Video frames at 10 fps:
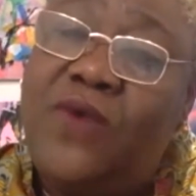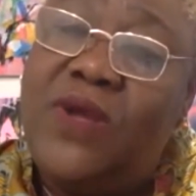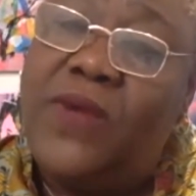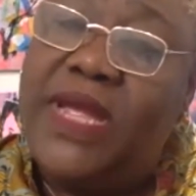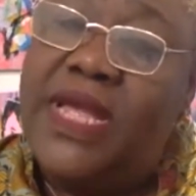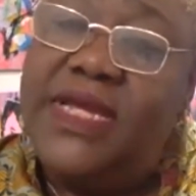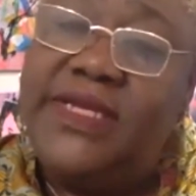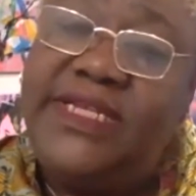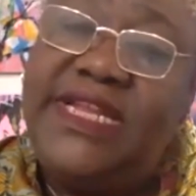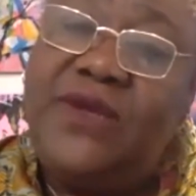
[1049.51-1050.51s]
where we're
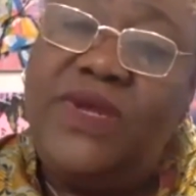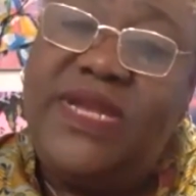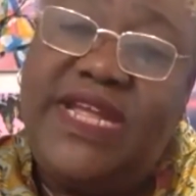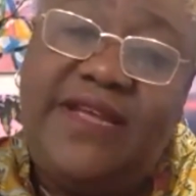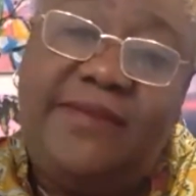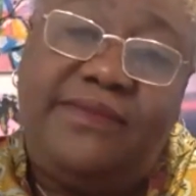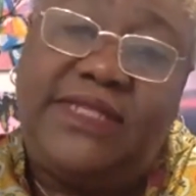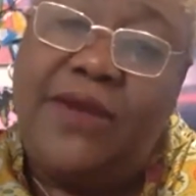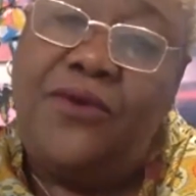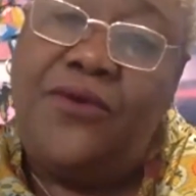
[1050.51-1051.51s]
dealing with
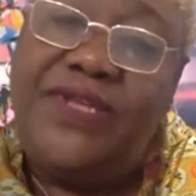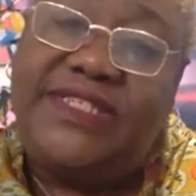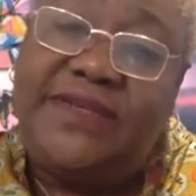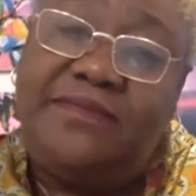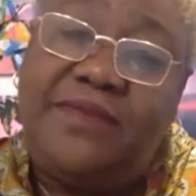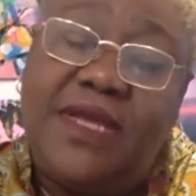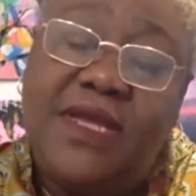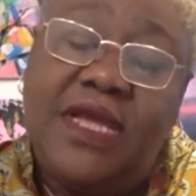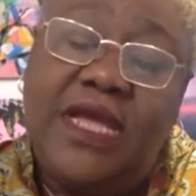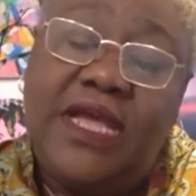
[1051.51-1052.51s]
terrorism,
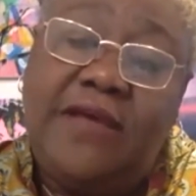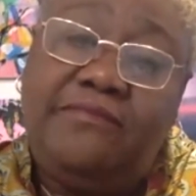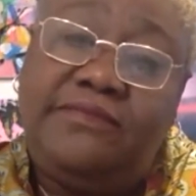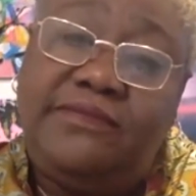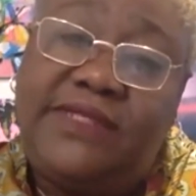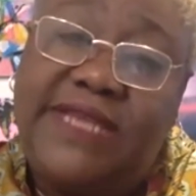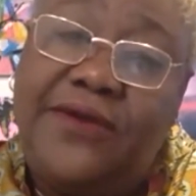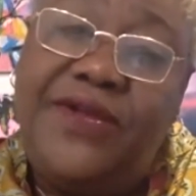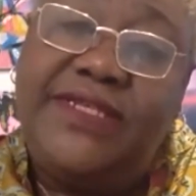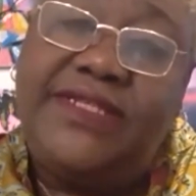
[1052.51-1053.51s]

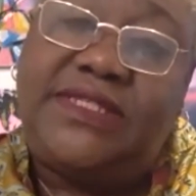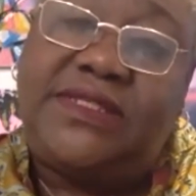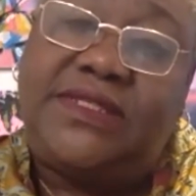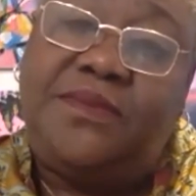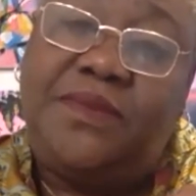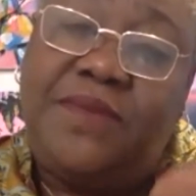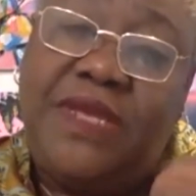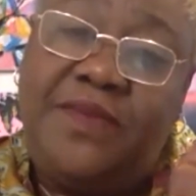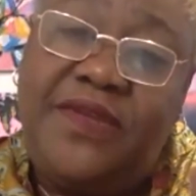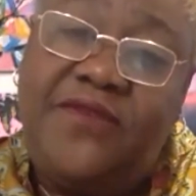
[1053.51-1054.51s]
terrorists
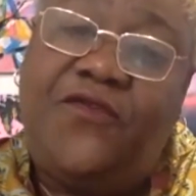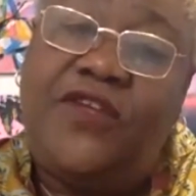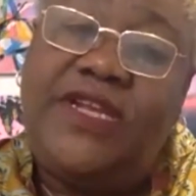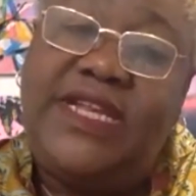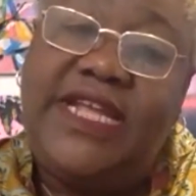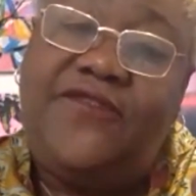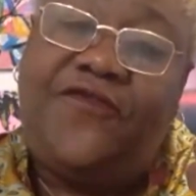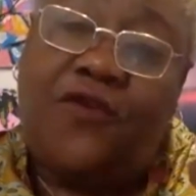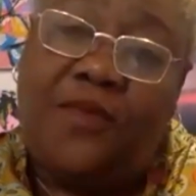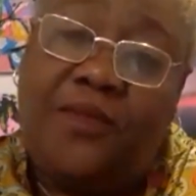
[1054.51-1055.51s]
being funded
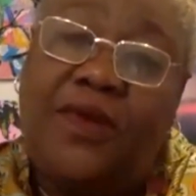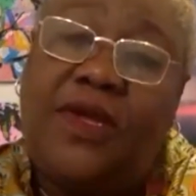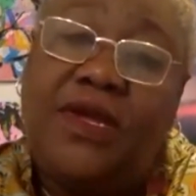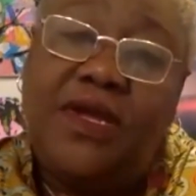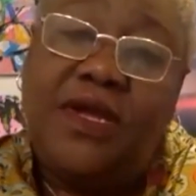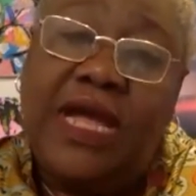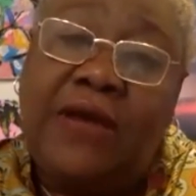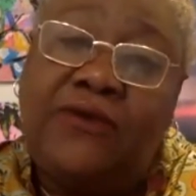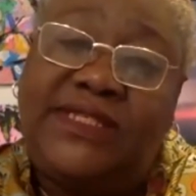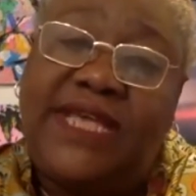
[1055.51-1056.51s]
from
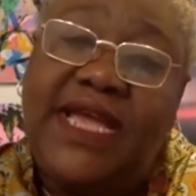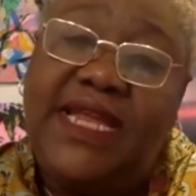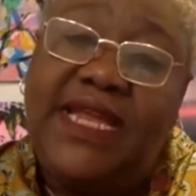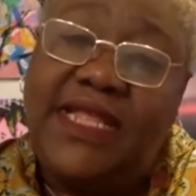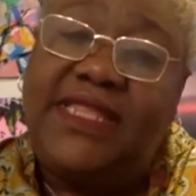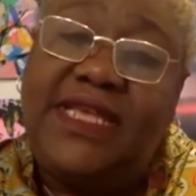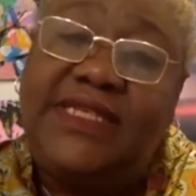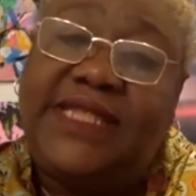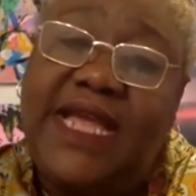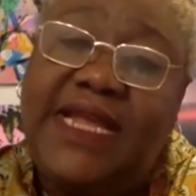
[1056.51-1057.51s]
outside and
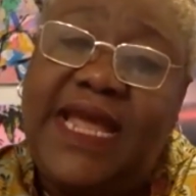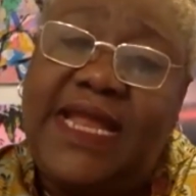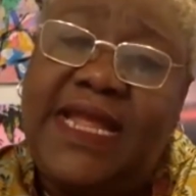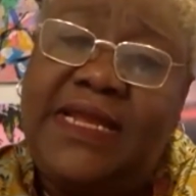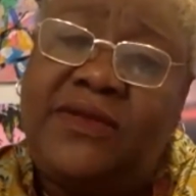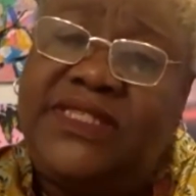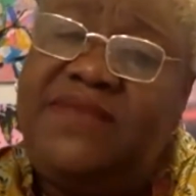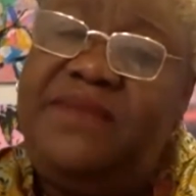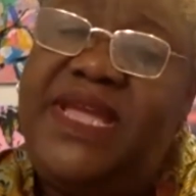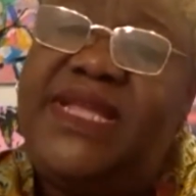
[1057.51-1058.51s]
things like that, doesn't it
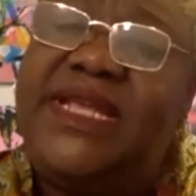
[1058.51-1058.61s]
make it